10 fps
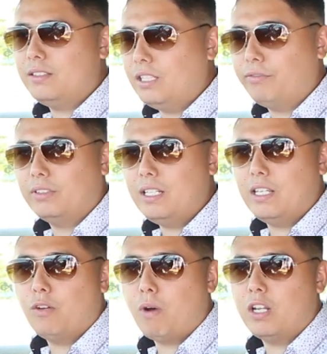definitely
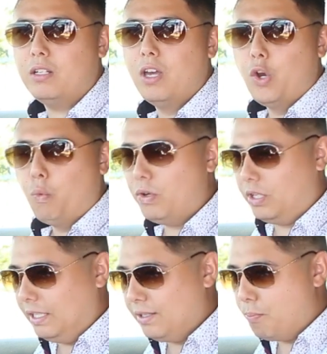get one with
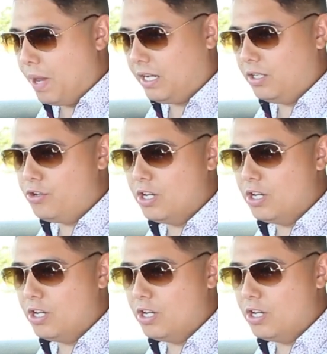a leather package.